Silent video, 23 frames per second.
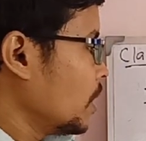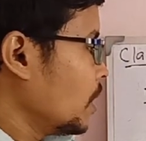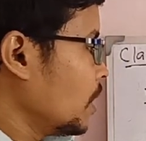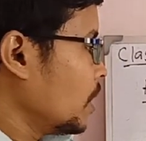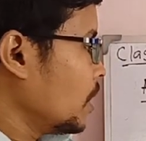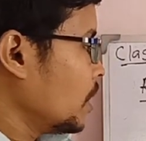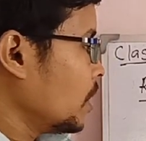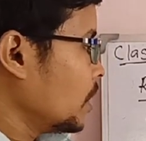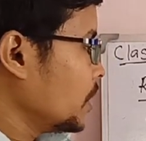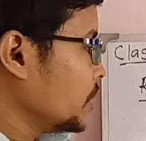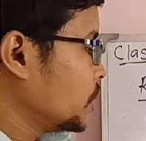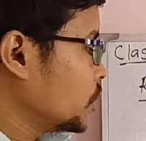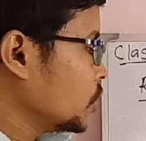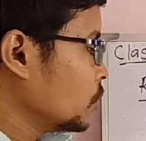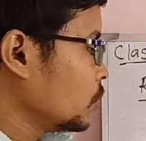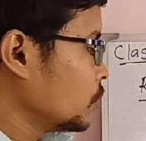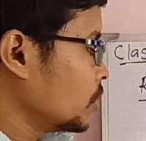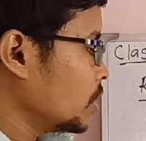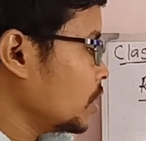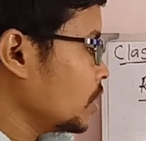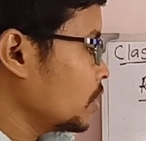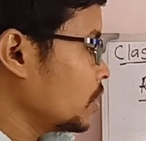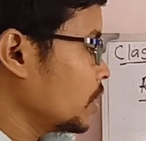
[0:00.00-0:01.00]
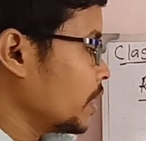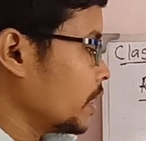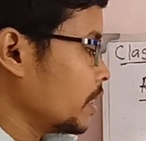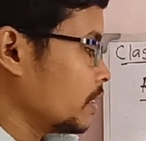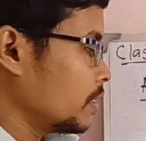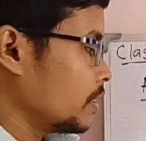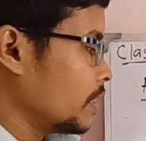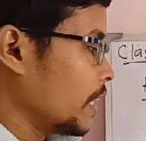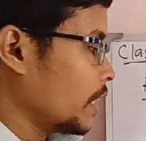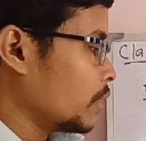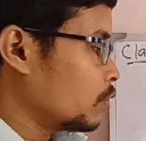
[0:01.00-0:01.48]
HNO3,
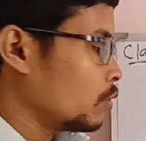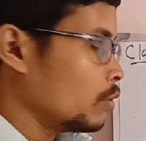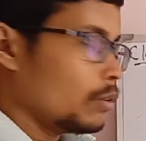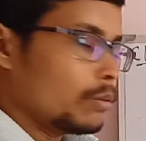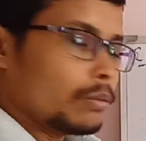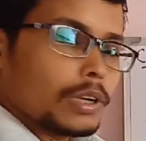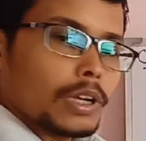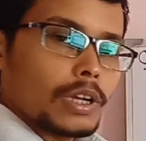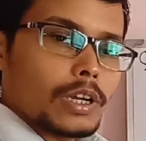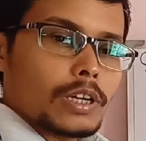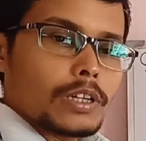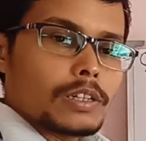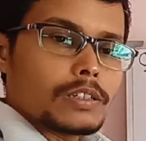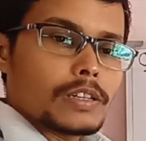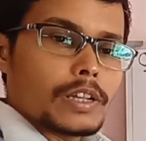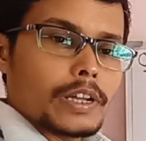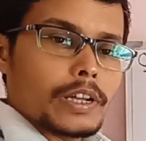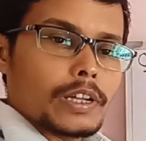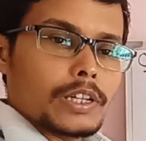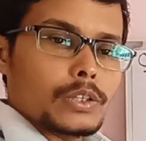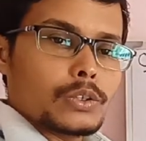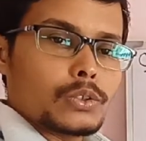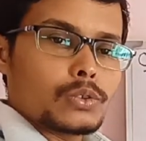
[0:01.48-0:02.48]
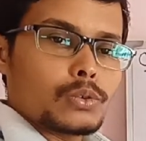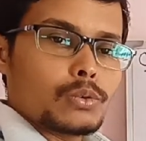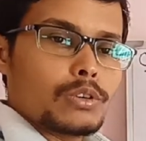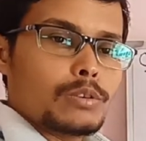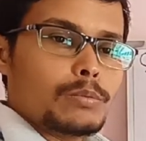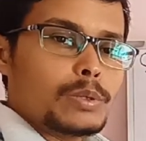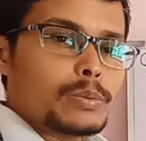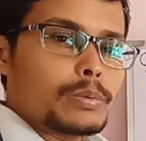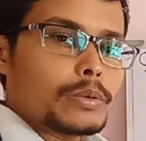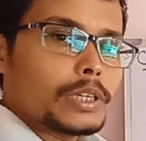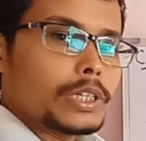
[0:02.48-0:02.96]
then that will NO2 will
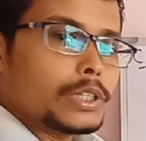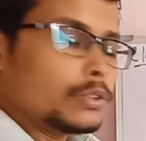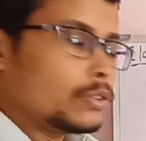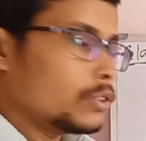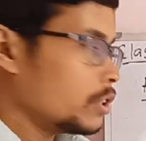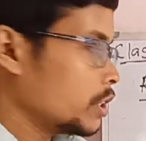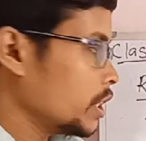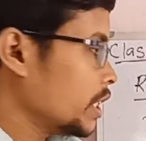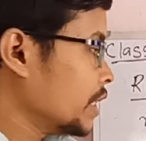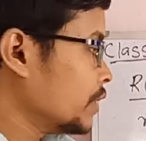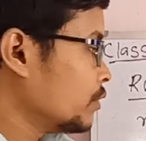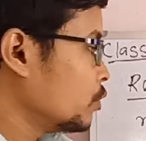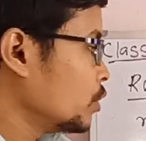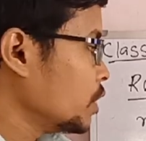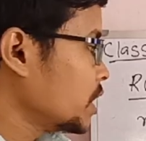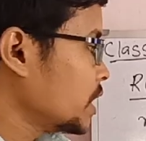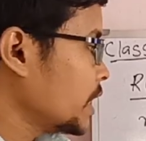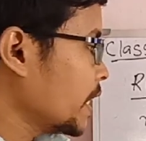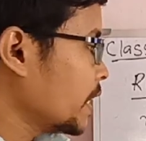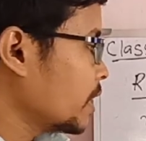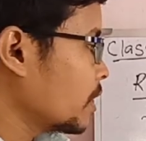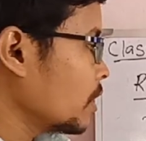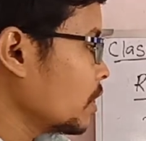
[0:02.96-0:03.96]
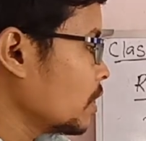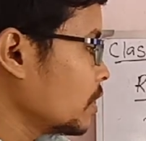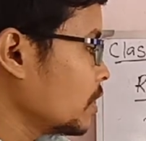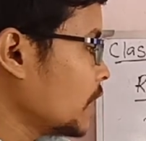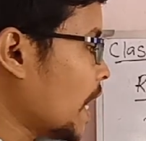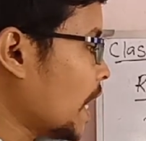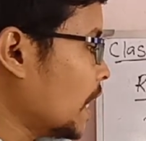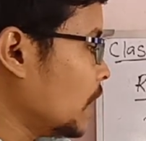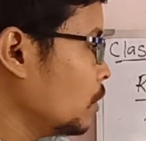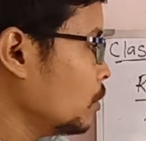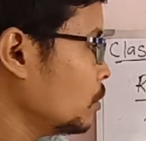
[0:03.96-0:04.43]
be produced. If we take
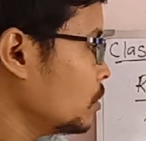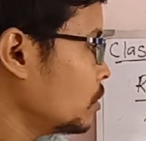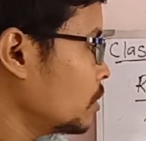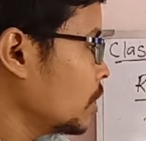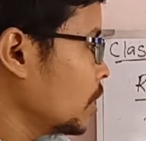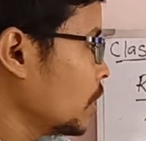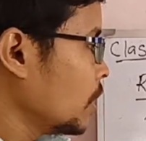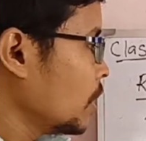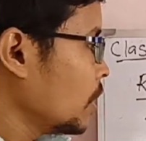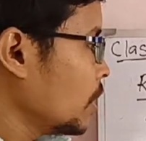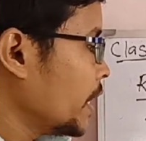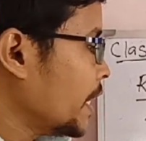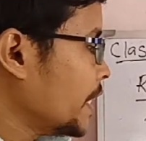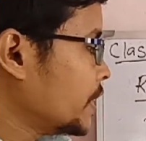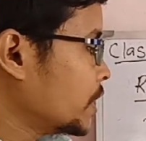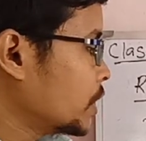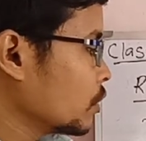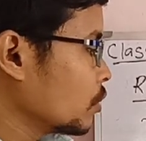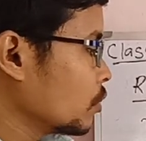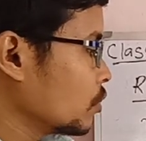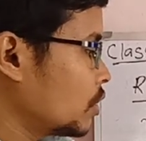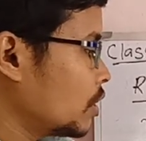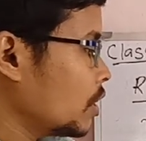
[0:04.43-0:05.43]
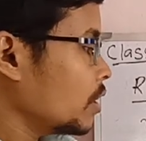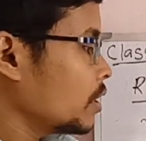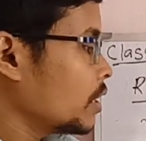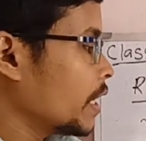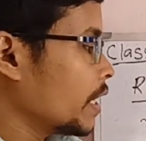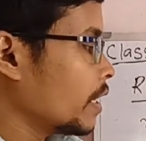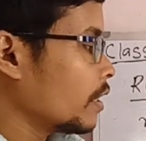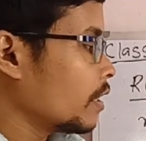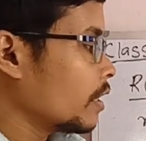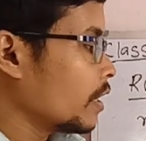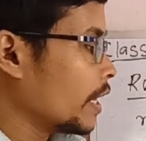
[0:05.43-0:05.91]
dilute HNO3,
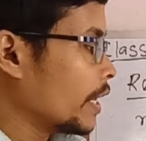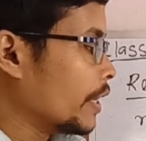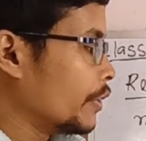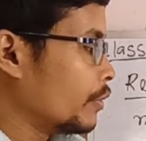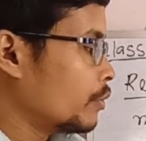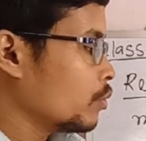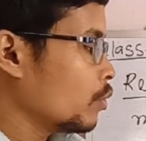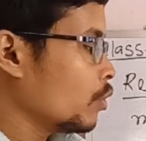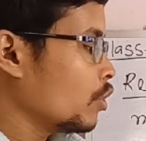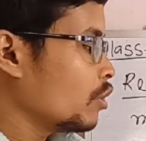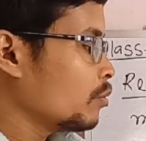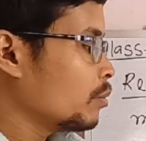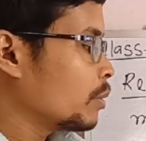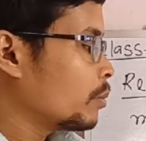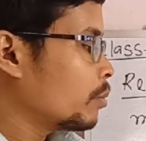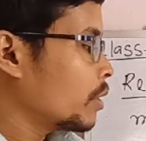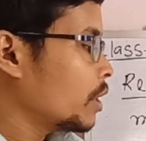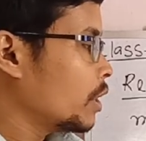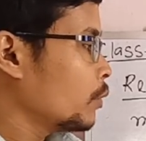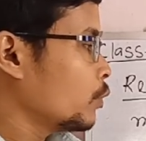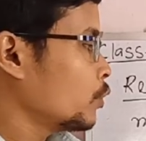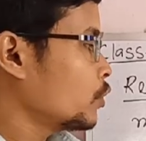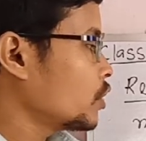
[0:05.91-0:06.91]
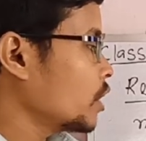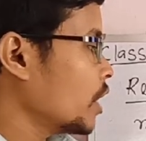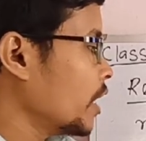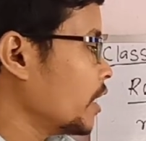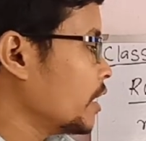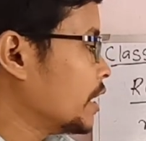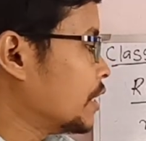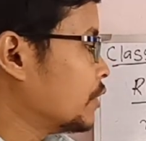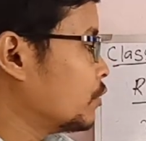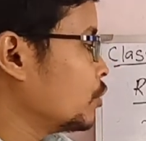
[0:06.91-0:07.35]
then N2 will be produced, and